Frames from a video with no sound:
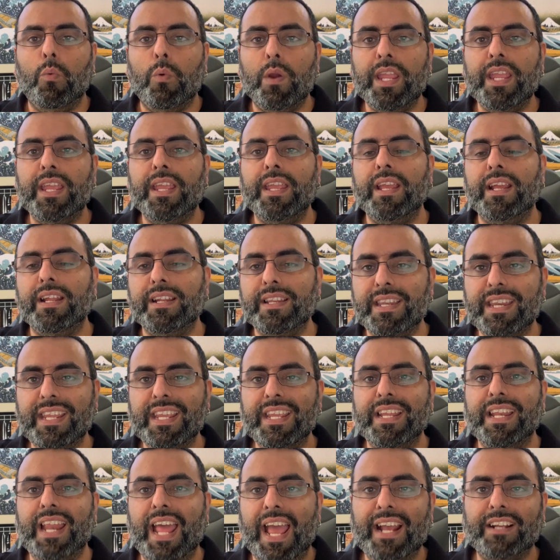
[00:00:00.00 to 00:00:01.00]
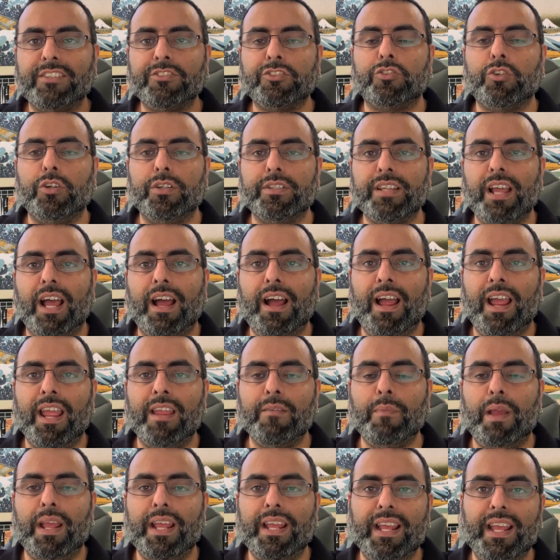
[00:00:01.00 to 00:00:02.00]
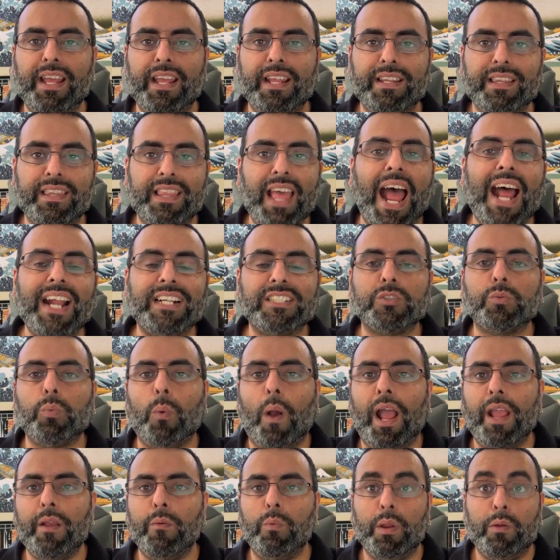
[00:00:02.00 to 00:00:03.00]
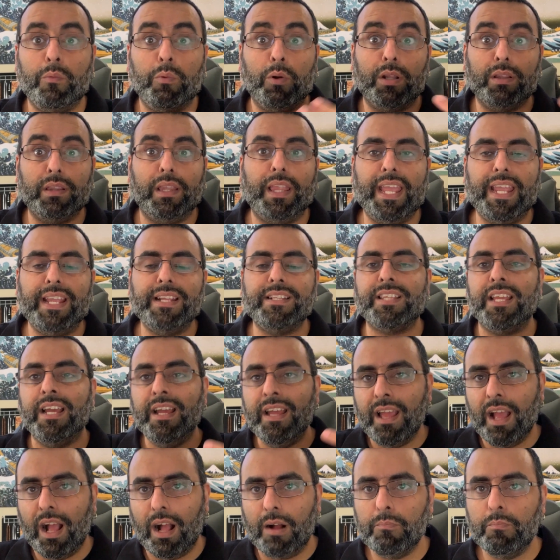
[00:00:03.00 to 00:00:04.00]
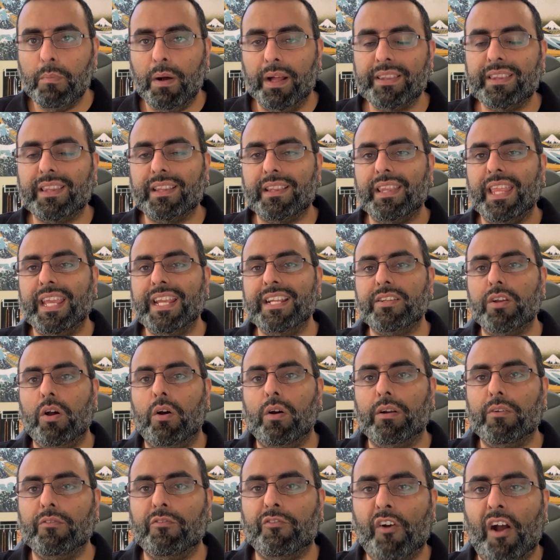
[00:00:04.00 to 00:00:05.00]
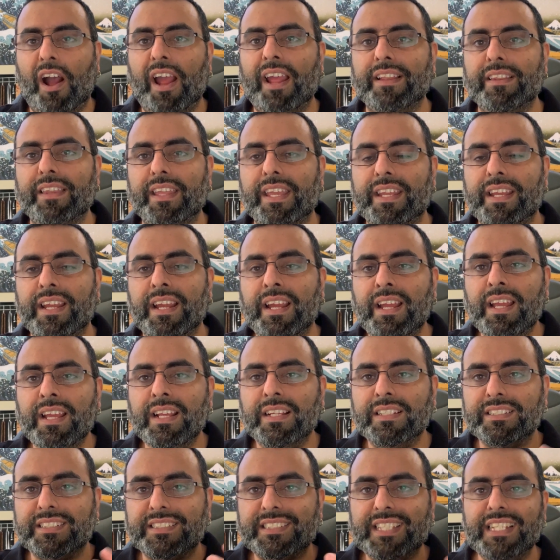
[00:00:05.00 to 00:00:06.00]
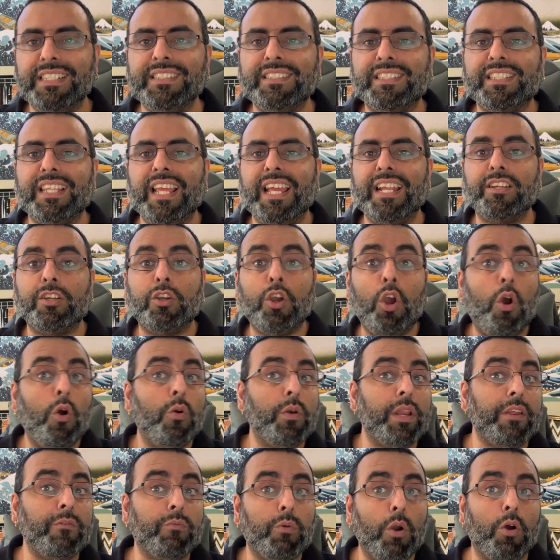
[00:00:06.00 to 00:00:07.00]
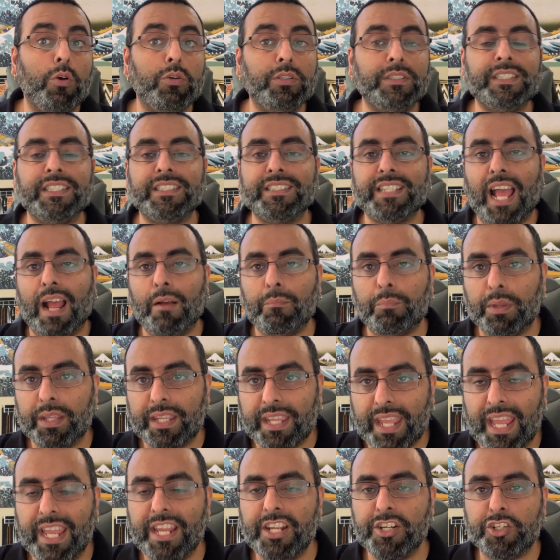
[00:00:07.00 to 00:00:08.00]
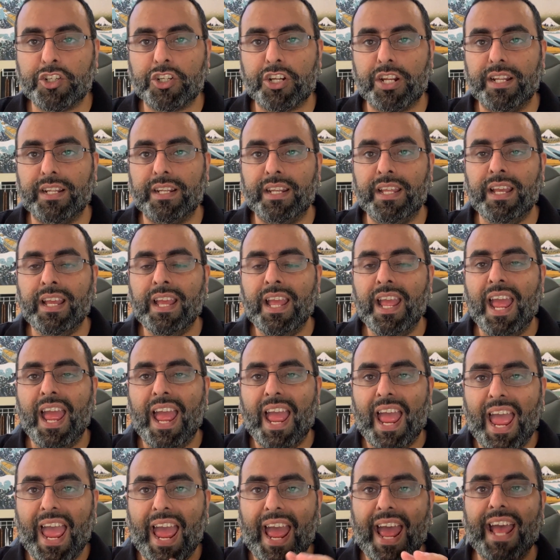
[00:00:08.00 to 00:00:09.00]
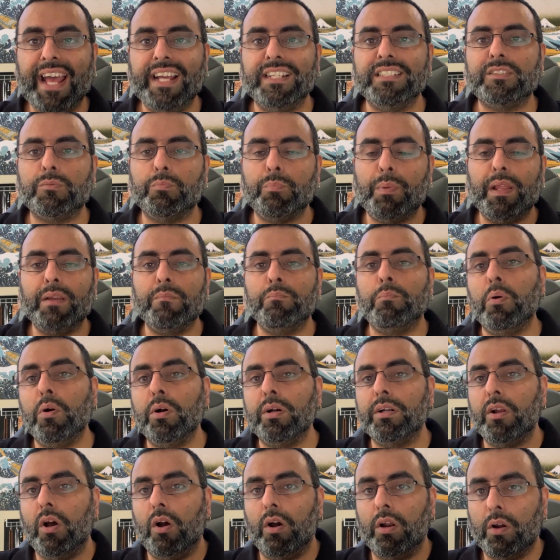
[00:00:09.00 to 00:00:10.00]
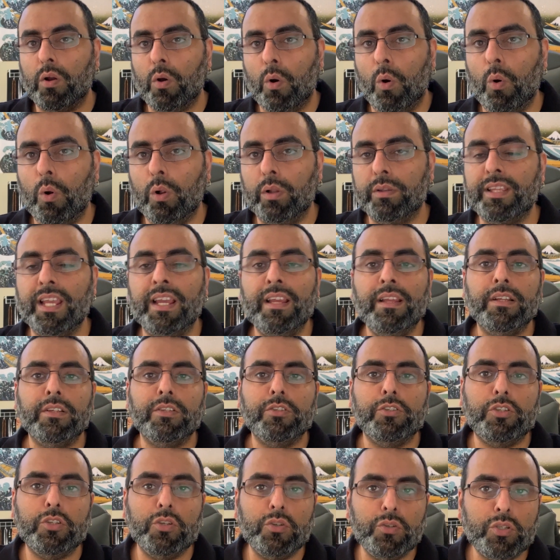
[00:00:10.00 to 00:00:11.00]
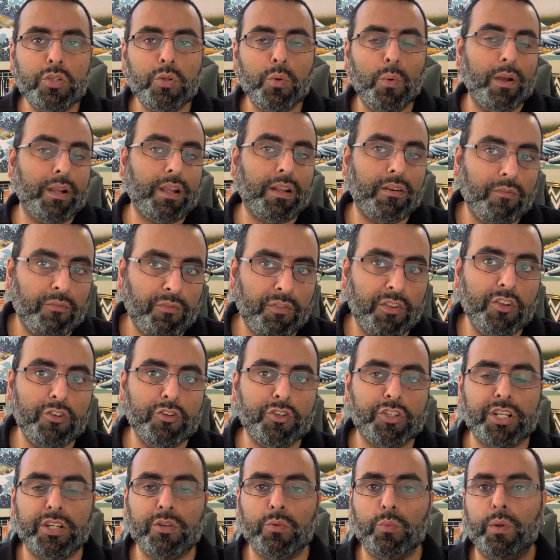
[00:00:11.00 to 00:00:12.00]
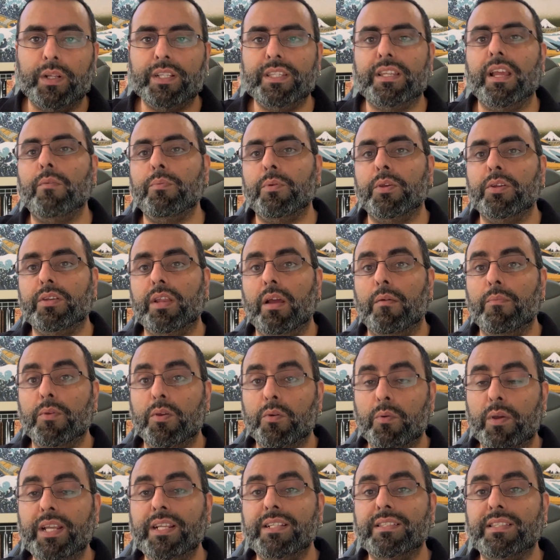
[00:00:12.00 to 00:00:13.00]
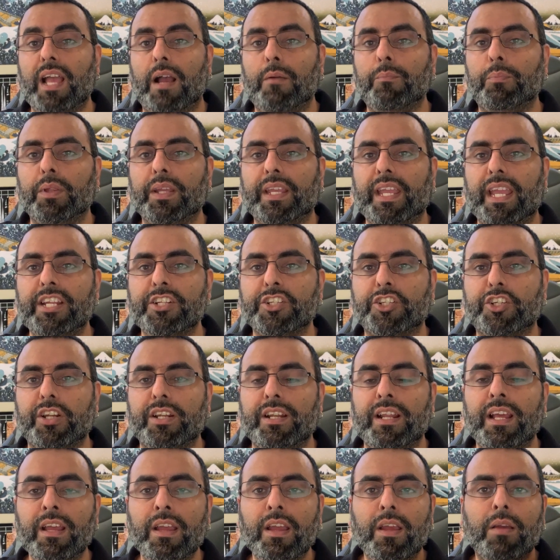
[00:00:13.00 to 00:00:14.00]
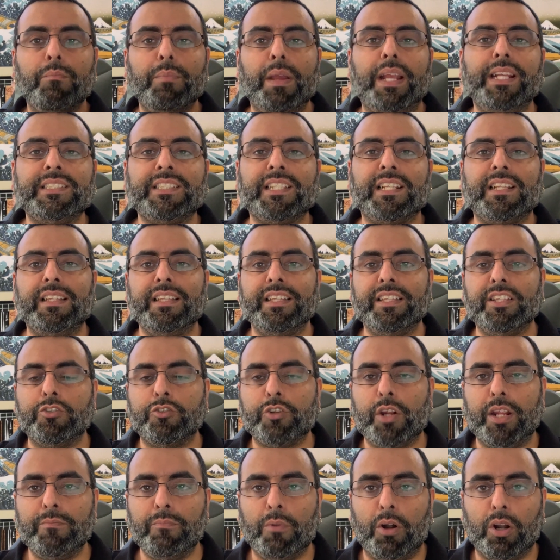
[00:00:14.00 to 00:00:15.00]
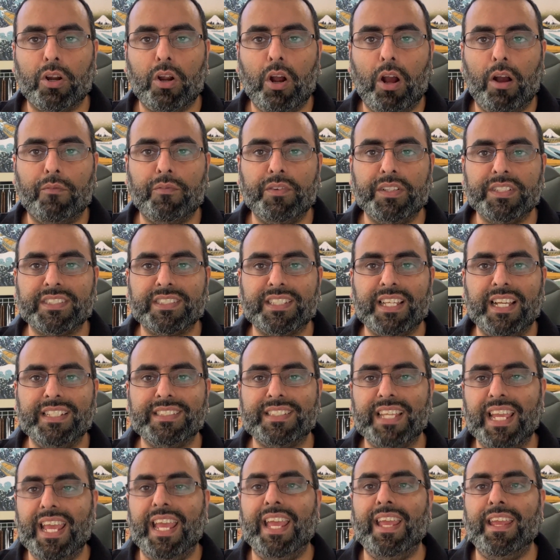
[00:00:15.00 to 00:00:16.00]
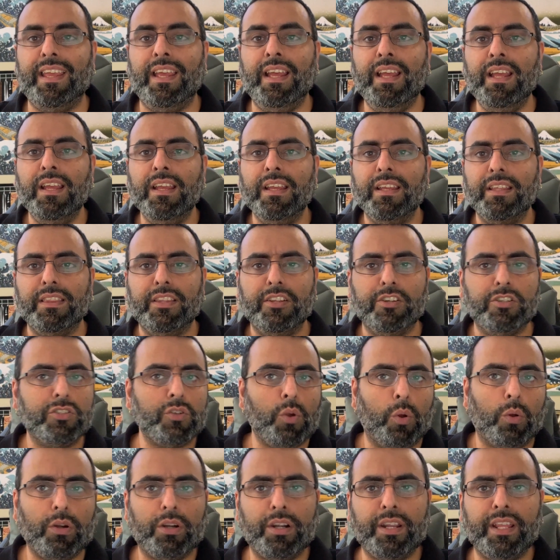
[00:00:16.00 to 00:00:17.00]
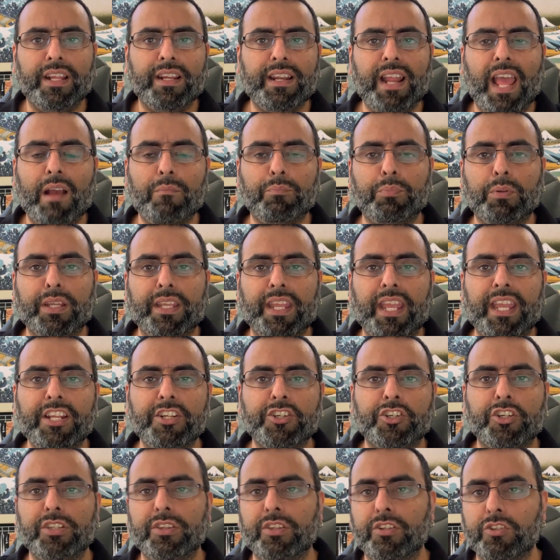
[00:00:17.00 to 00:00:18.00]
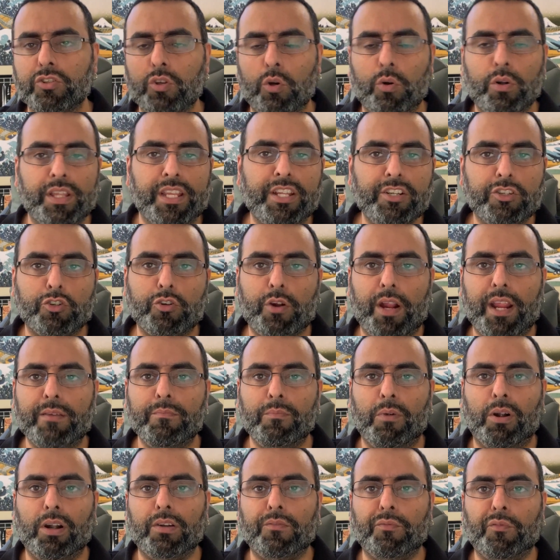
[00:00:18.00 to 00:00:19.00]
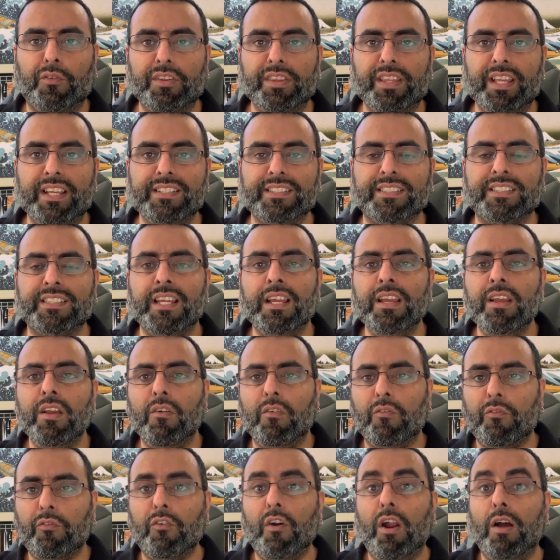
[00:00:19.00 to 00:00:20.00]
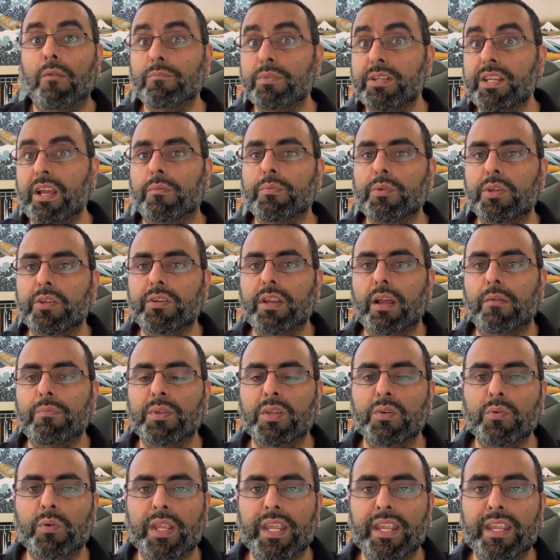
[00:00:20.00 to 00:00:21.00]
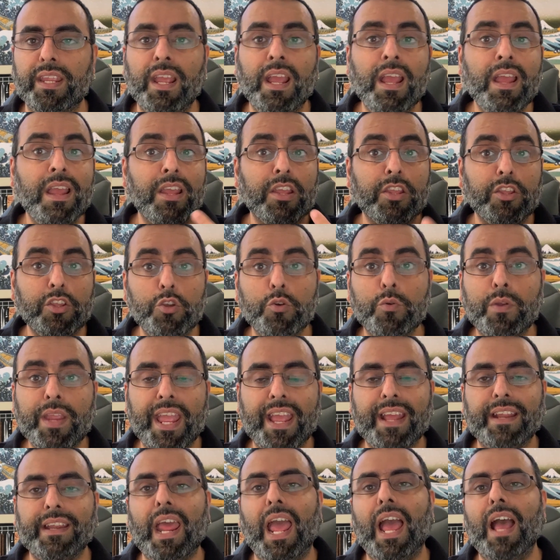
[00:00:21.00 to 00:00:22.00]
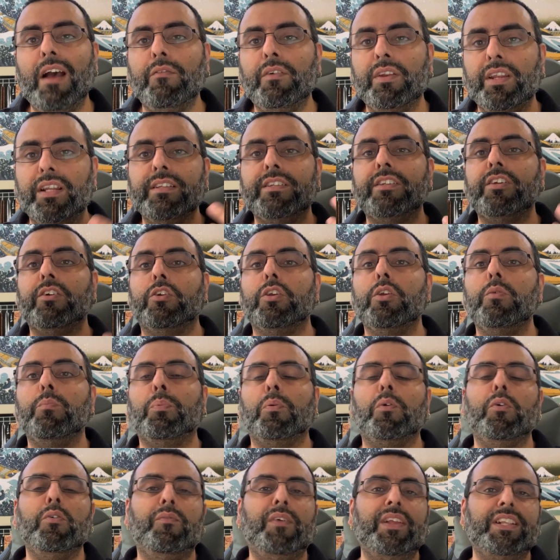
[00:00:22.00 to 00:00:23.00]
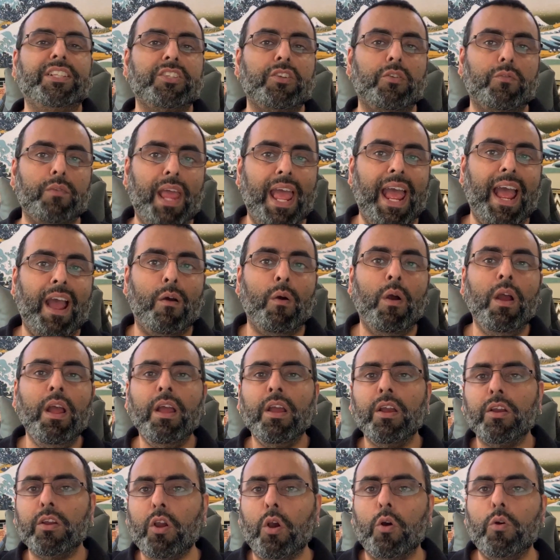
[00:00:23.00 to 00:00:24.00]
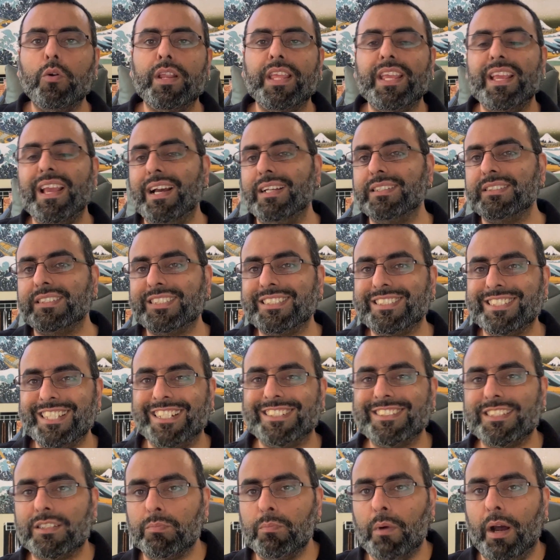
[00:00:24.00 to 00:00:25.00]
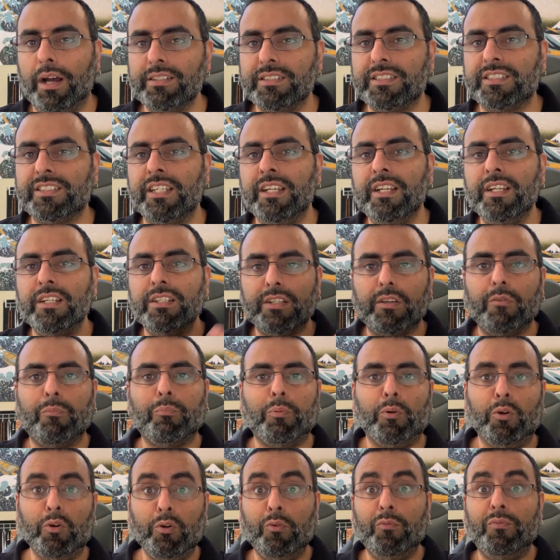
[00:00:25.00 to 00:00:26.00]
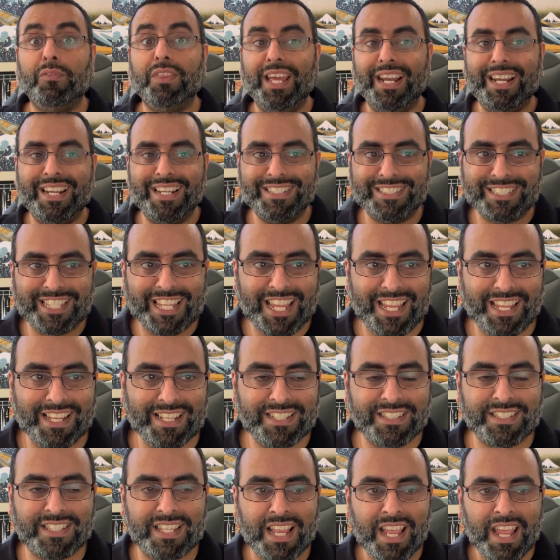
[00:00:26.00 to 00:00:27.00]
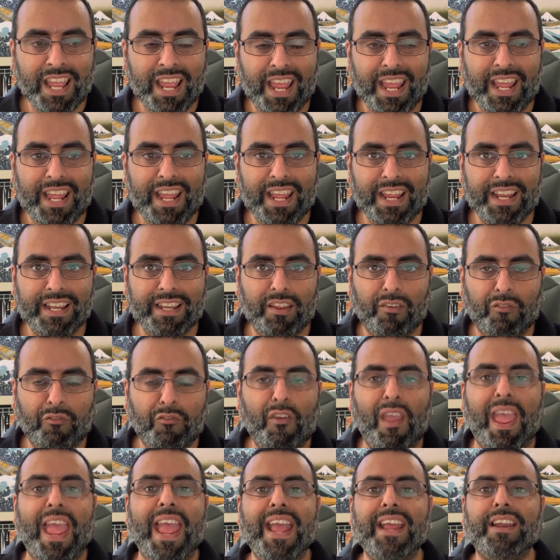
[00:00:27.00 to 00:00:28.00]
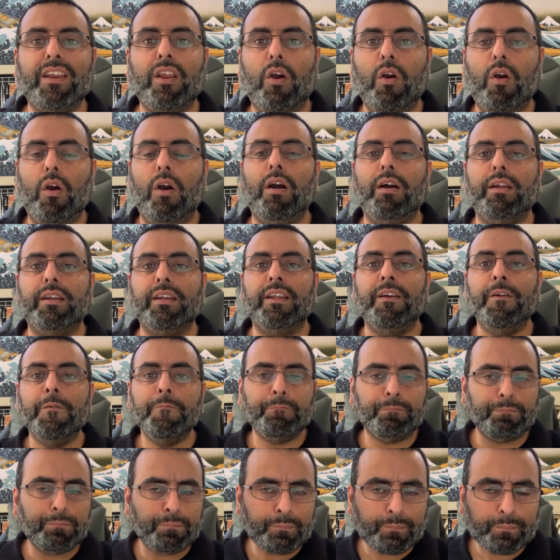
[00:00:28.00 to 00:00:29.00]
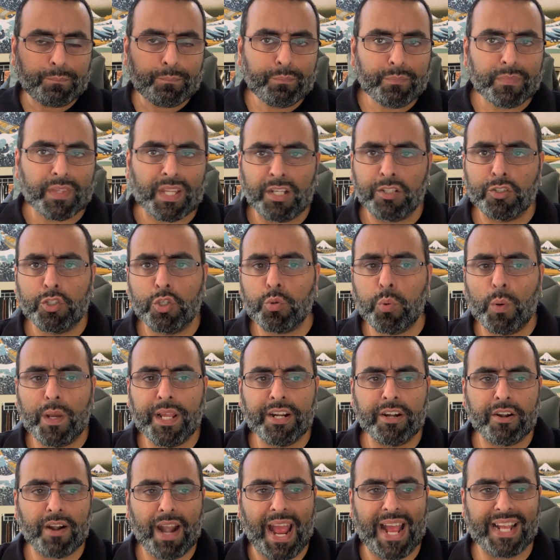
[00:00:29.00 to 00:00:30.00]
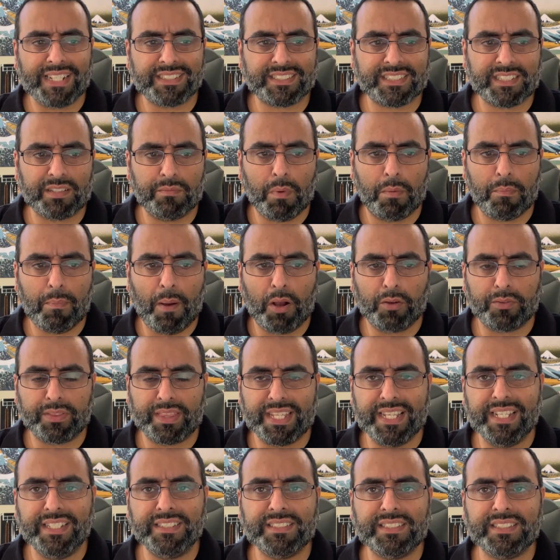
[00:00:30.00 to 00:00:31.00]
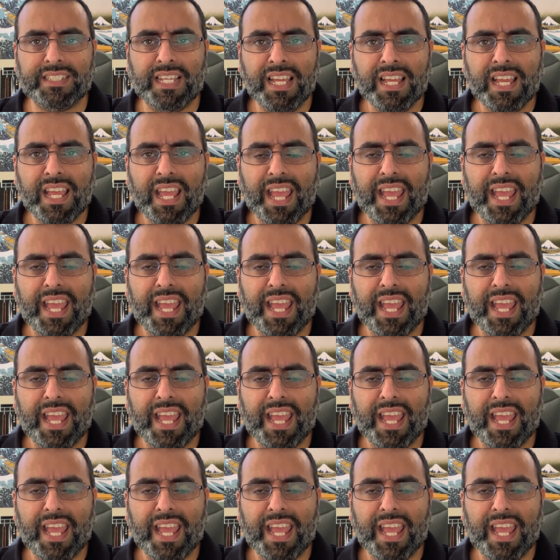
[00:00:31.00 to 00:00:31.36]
we need extra time, and that's why we were late, a month late on filing. Since then, Cody Rhodes' application has been put on hold due to a confusion with WWE's application. Basically, the trademark office says, hey, there's already an application, there's already a trademark for this from WWE. You can't have it until you prove it. So now Cody has six months to prove that it's his. And a fan on Twitter asked him about this.